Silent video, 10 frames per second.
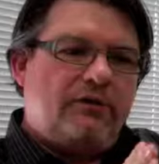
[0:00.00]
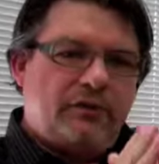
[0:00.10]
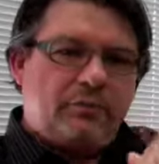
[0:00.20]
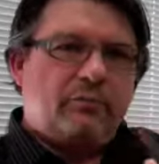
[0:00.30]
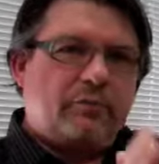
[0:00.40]

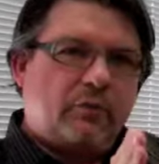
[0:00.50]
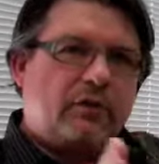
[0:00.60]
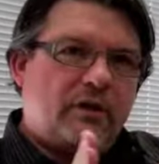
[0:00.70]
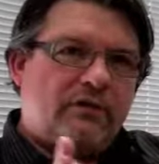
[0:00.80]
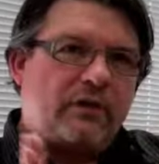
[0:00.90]
disparate
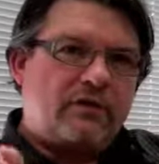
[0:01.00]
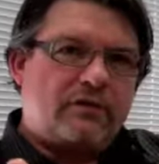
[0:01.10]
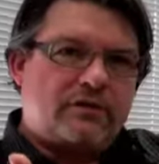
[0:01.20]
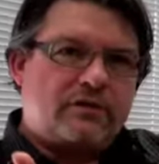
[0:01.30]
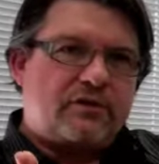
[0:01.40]

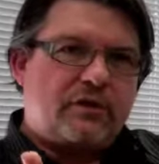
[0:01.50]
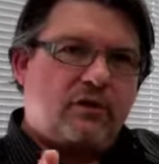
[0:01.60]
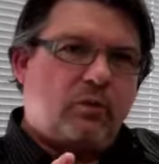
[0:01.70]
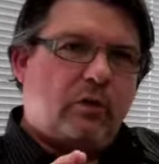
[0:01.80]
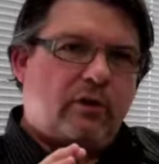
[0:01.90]
organisations
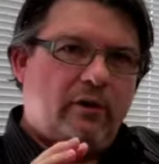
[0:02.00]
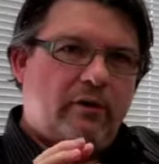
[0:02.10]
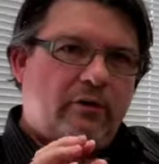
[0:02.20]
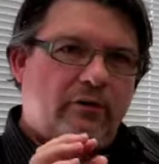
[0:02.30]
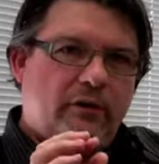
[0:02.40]

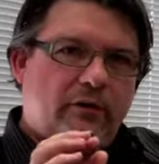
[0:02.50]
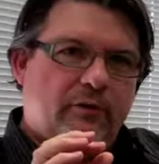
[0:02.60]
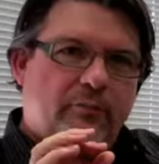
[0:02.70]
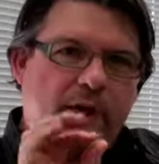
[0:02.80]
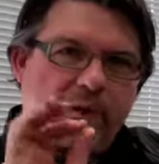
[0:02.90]

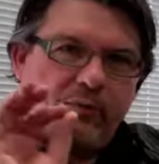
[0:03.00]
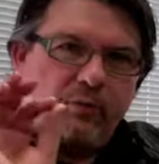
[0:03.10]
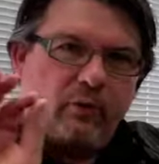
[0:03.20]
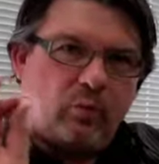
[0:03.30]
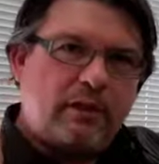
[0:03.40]
that perhaps
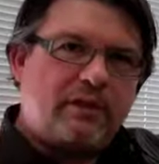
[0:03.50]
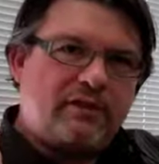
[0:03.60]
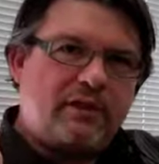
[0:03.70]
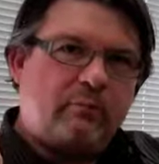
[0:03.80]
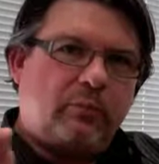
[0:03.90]
where one
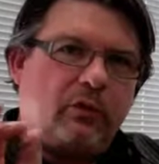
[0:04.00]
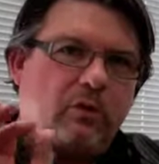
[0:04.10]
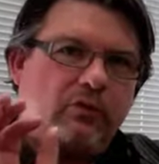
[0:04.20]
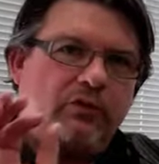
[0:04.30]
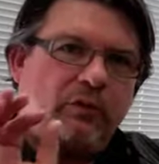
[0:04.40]
has done
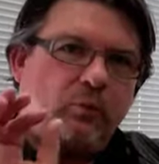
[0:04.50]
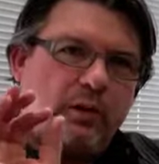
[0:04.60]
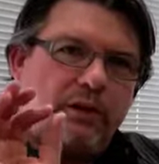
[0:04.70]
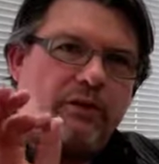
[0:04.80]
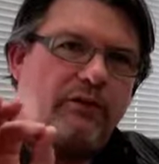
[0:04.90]
blogs and
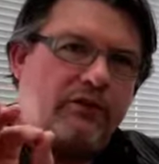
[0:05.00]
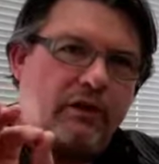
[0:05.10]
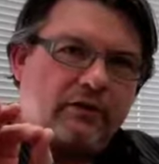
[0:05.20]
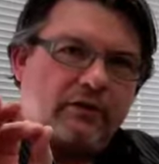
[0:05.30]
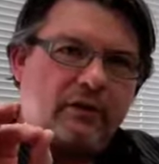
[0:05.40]
one has
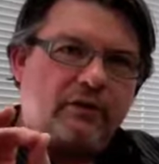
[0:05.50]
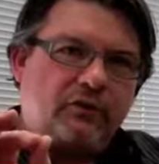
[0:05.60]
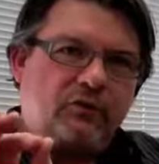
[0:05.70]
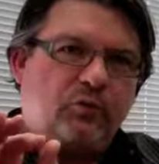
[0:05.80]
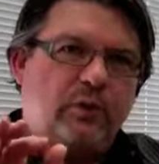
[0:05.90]
done
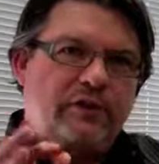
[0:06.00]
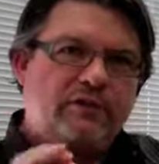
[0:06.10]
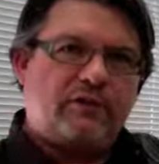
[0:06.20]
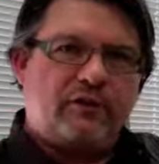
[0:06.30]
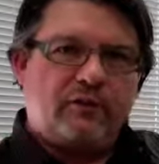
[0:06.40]

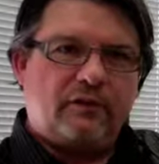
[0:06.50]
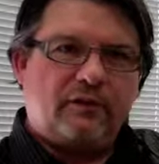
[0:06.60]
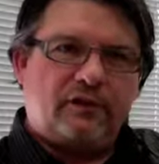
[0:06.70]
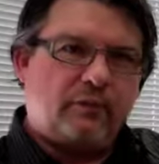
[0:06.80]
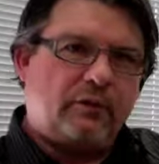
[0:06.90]
tweets
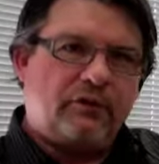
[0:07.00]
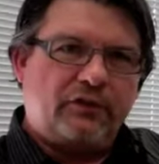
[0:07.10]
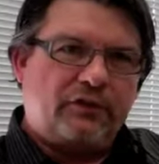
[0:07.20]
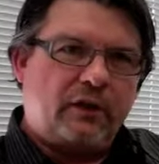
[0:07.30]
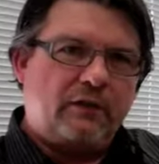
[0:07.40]
and someone else
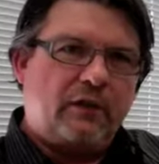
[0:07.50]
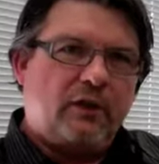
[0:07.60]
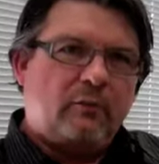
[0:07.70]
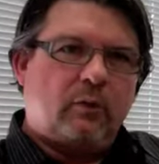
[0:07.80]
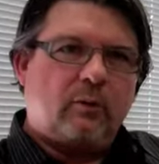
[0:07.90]
has done
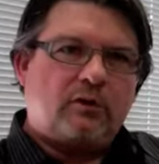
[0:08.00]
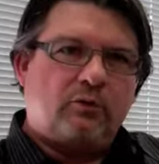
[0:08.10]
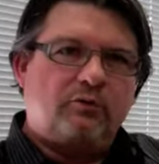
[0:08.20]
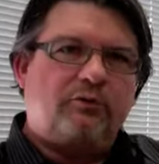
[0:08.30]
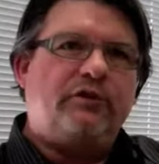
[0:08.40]
what I might
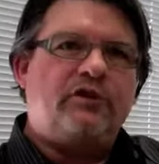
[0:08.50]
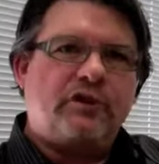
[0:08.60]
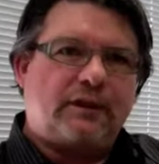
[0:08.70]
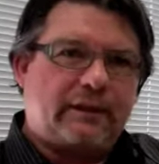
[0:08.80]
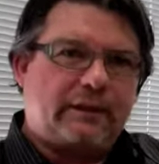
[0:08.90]
call
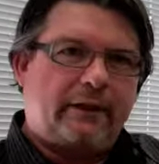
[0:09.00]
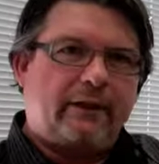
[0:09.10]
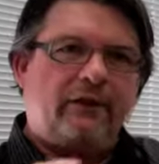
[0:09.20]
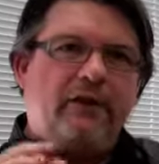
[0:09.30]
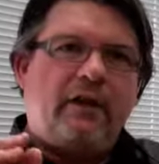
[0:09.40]
traditional
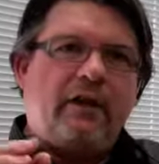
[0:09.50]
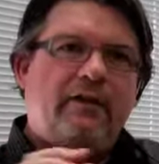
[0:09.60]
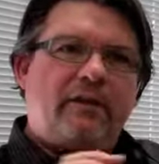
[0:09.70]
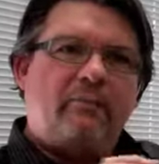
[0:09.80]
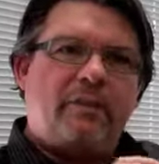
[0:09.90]
analytics.
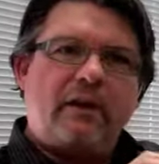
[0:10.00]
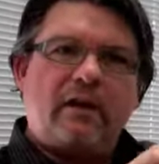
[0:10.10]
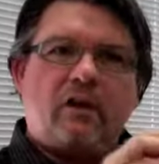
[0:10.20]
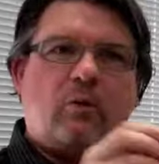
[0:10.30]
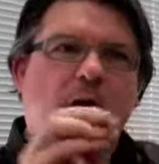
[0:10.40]
They're
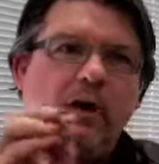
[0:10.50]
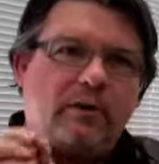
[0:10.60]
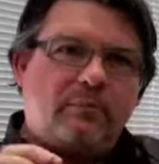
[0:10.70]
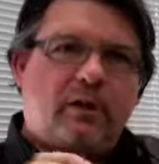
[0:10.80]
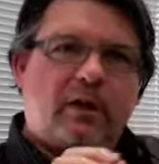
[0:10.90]
being
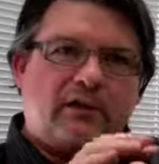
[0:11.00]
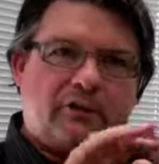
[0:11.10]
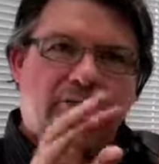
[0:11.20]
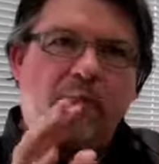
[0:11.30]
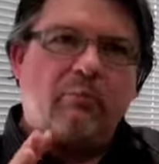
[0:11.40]
acquired by
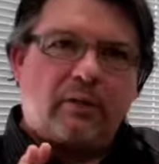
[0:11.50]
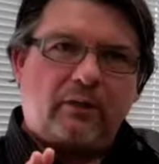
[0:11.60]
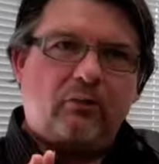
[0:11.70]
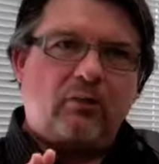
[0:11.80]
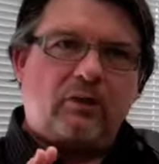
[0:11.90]
sort of
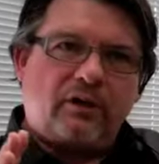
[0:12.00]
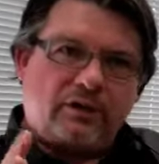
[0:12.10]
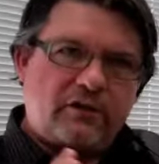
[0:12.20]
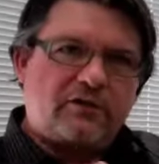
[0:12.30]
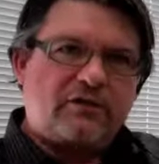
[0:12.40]
umbrella
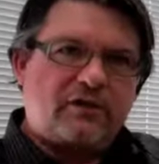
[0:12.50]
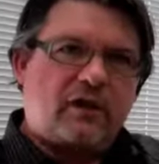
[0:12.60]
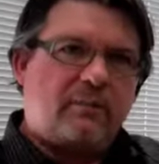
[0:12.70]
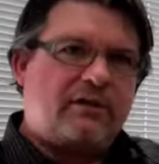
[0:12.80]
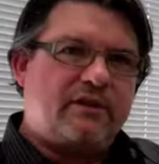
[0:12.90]
organisations and
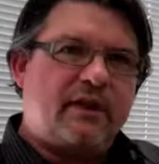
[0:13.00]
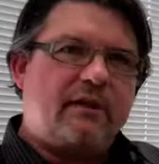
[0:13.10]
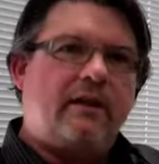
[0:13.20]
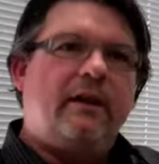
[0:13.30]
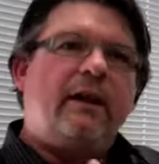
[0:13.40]
coming
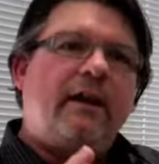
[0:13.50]
together.